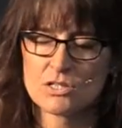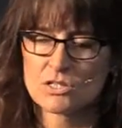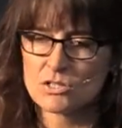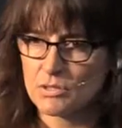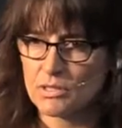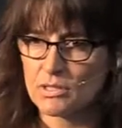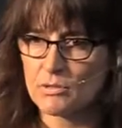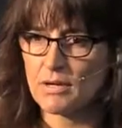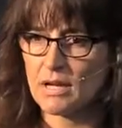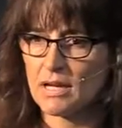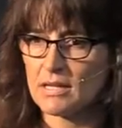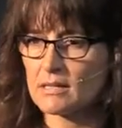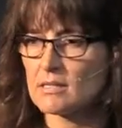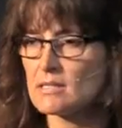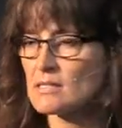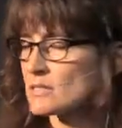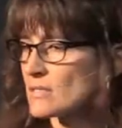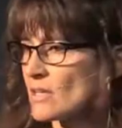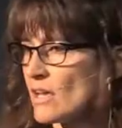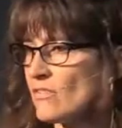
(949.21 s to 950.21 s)
so he created
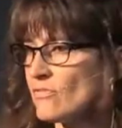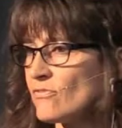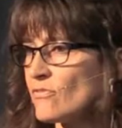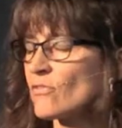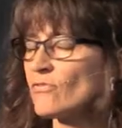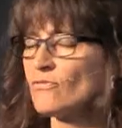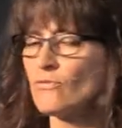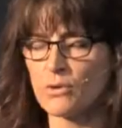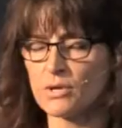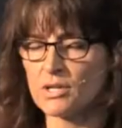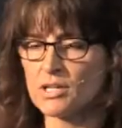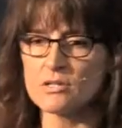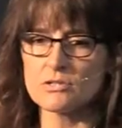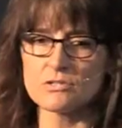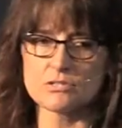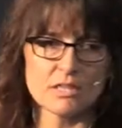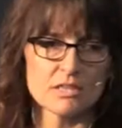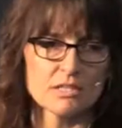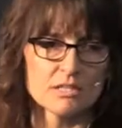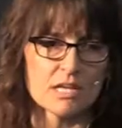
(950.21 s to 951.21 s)
this life for 40
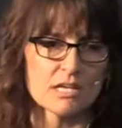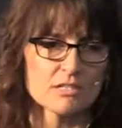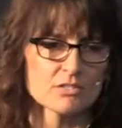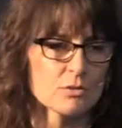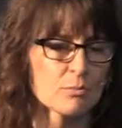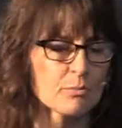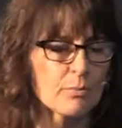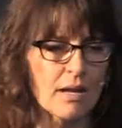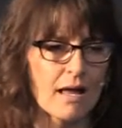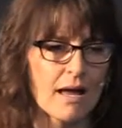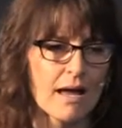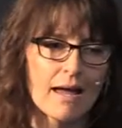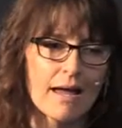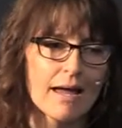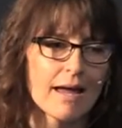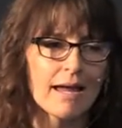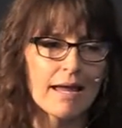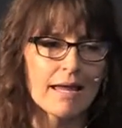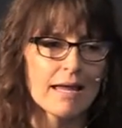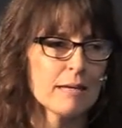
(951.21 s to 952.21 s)
years in the desert but
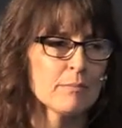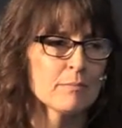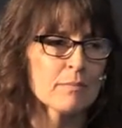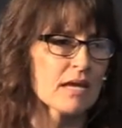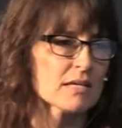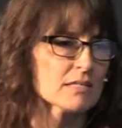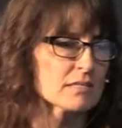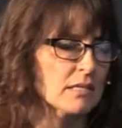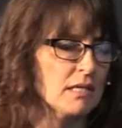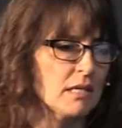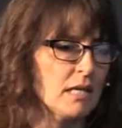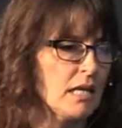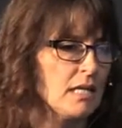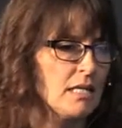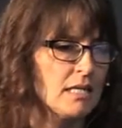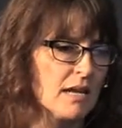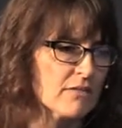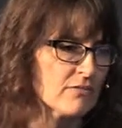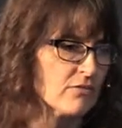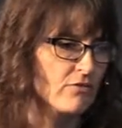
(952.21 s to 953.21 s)
i'm guessing
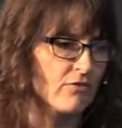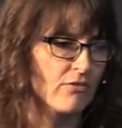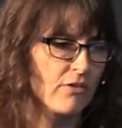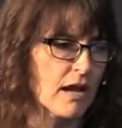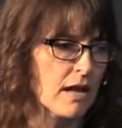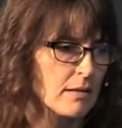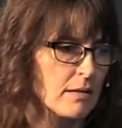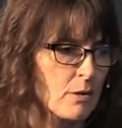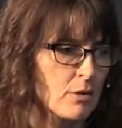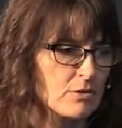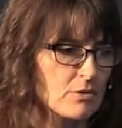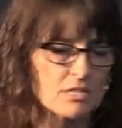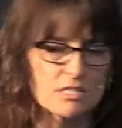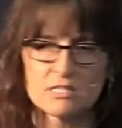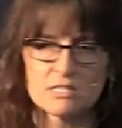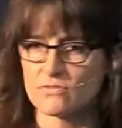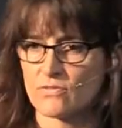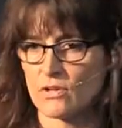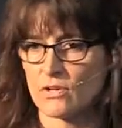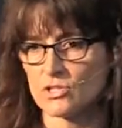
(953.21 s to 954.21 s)
he never forgot about the
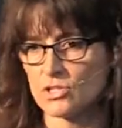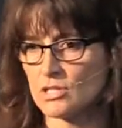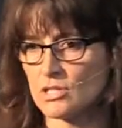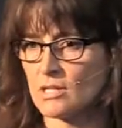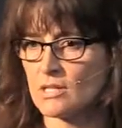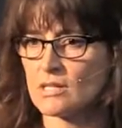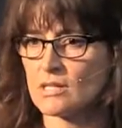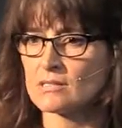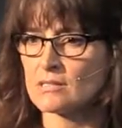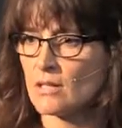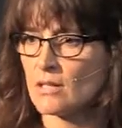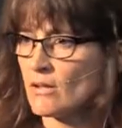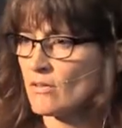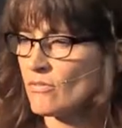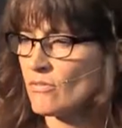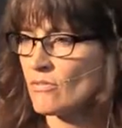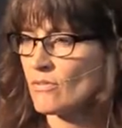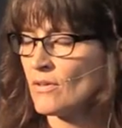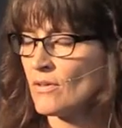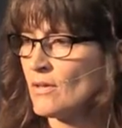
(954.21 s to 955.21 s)
dysfunction in his
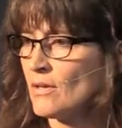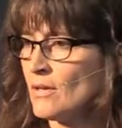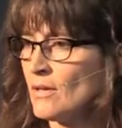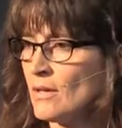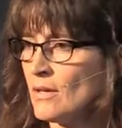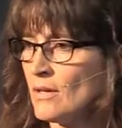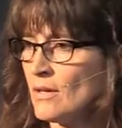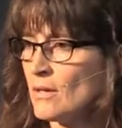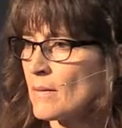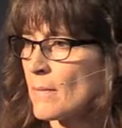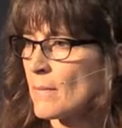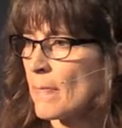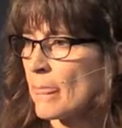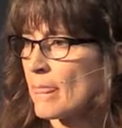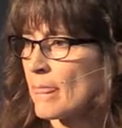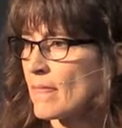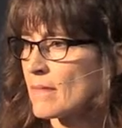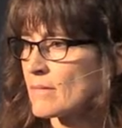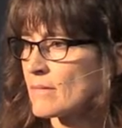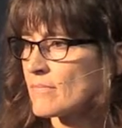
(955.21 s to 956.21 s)
life
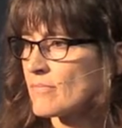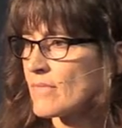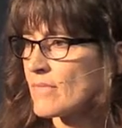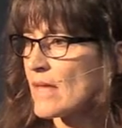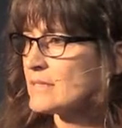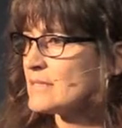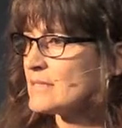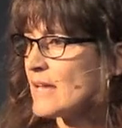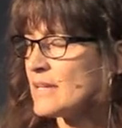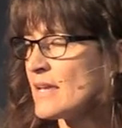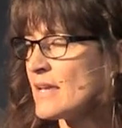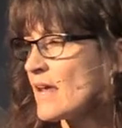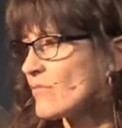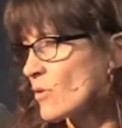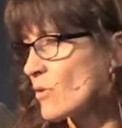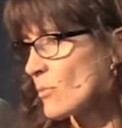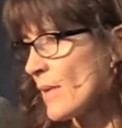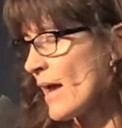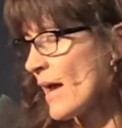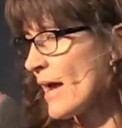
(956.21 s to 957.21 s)
that day
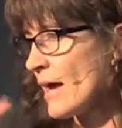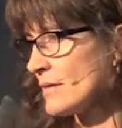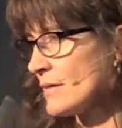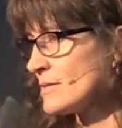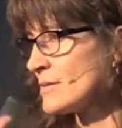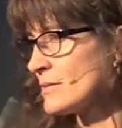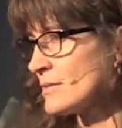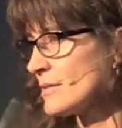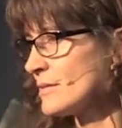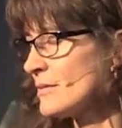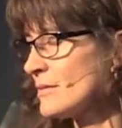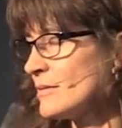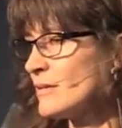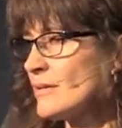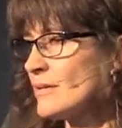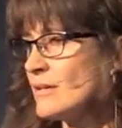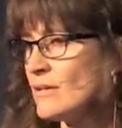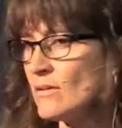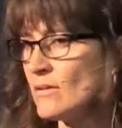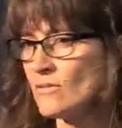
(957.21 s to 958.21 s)
never passed
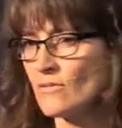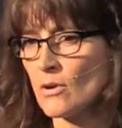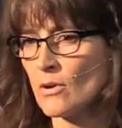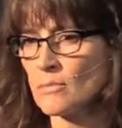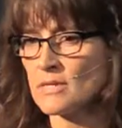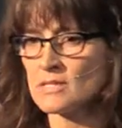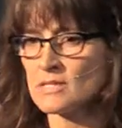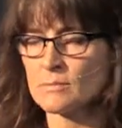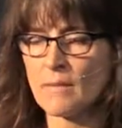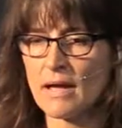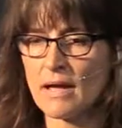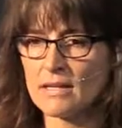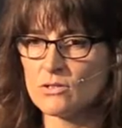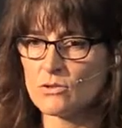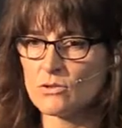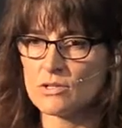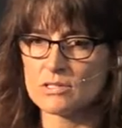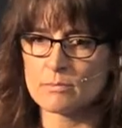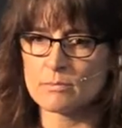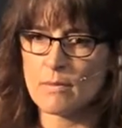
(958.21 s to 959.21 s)
from his
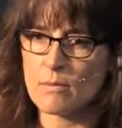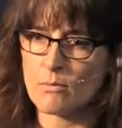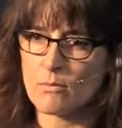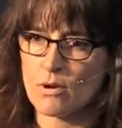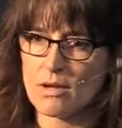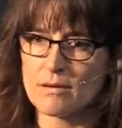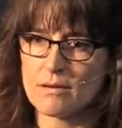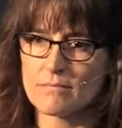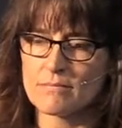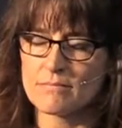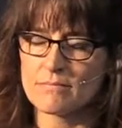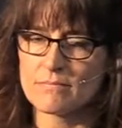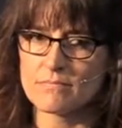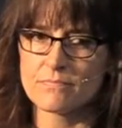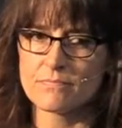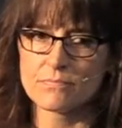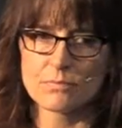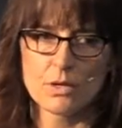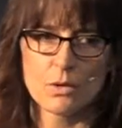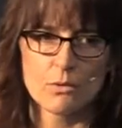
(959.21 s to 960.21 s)
mind or his memory,
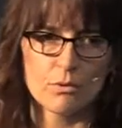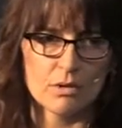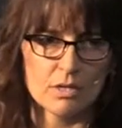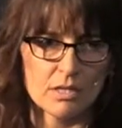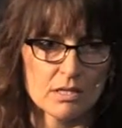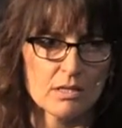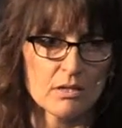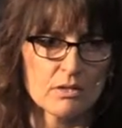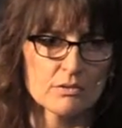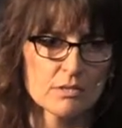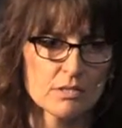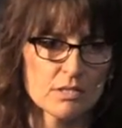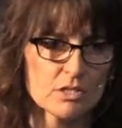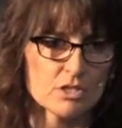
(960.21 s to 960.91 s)
where he killed